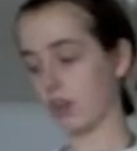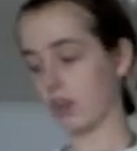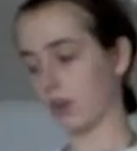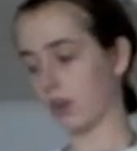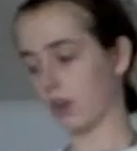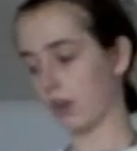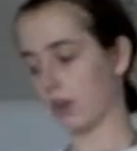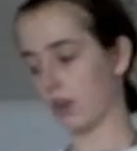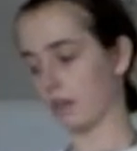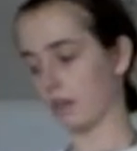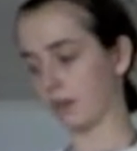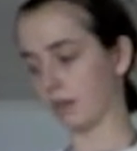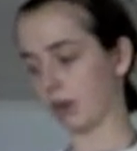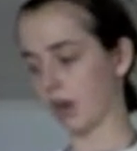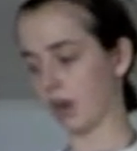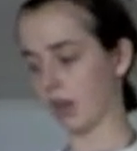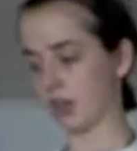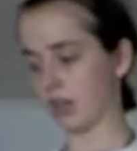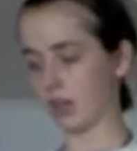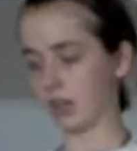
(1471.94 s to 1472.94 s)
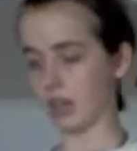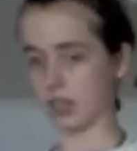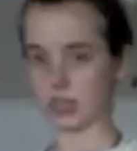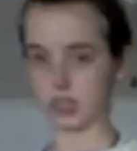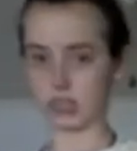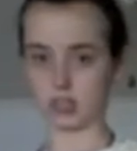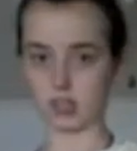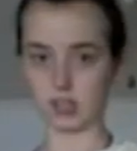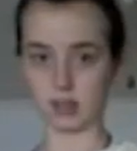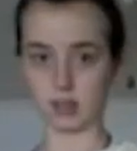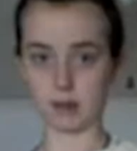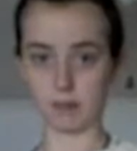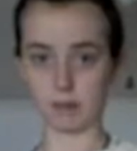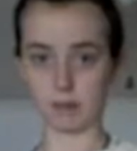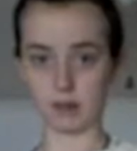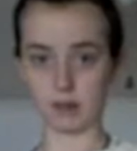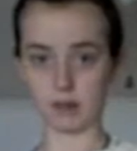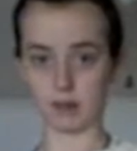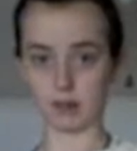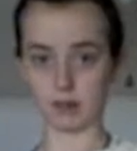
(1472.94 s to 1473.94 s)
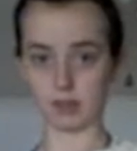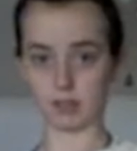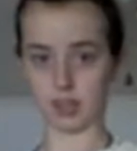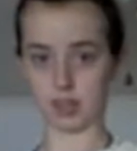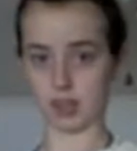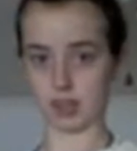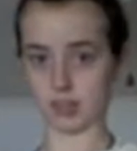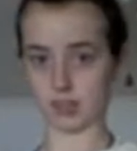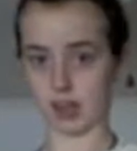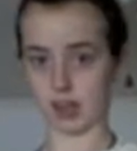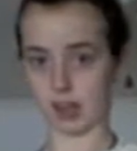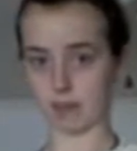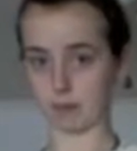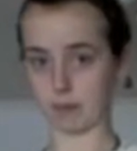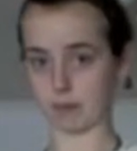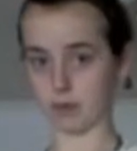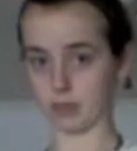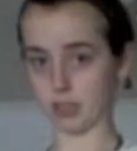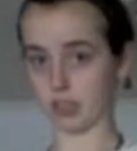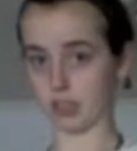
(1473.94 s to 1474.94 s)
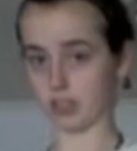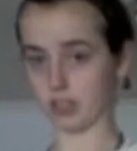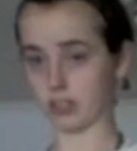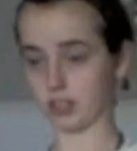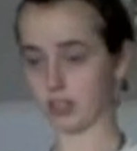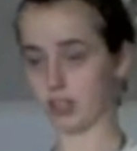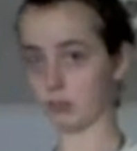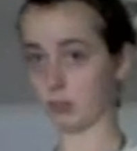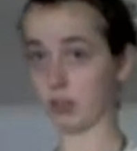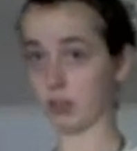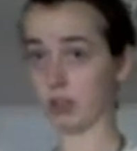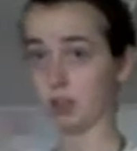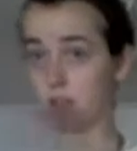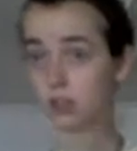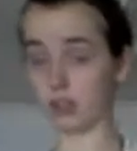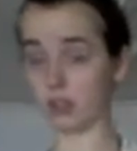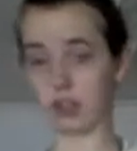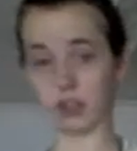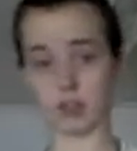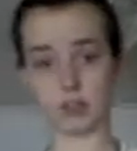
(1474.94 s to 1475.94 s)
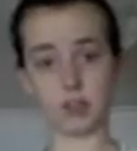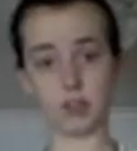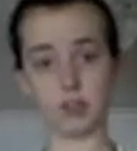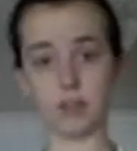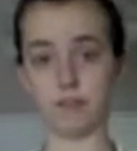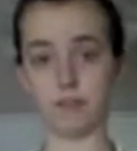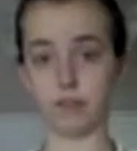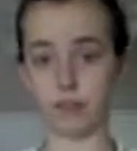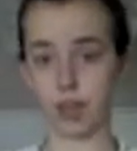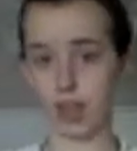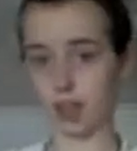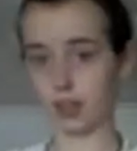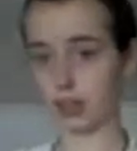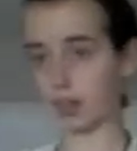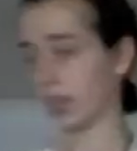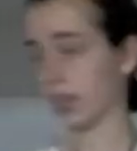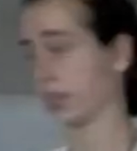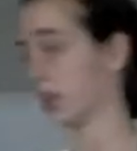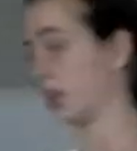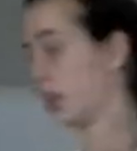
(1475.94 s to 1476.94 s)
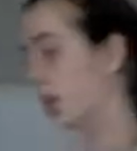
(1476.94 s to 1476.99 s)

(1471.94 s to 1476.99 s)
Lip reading: the cardigan is just a plain old tank top, so you can see what it looked like if you had like